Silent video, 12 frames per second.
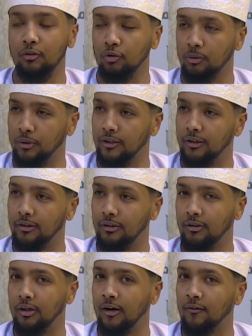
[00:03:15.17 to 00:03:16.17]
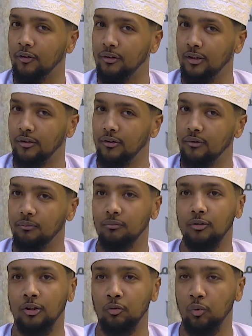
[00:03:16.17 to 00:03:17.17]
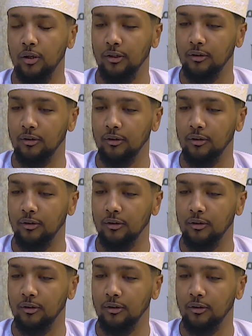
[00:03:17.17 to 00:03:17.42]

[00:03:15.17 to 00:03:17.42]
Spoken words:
And then after this is when